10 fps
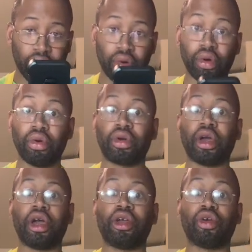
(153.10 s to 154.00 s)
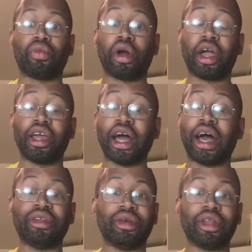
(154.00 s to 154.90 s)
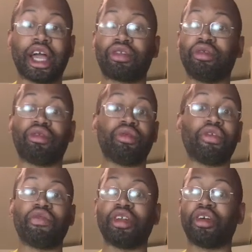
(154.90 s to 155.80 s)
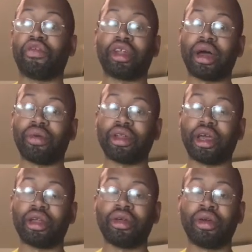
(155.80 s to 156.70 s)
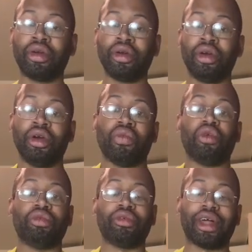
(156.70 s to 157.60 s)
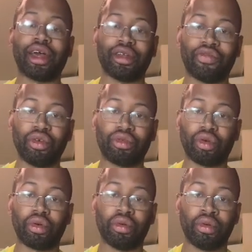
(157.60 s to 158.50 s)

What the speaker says: Okay, you're right. I didn't actually shoot a video for that one yet. We'll do that in the future.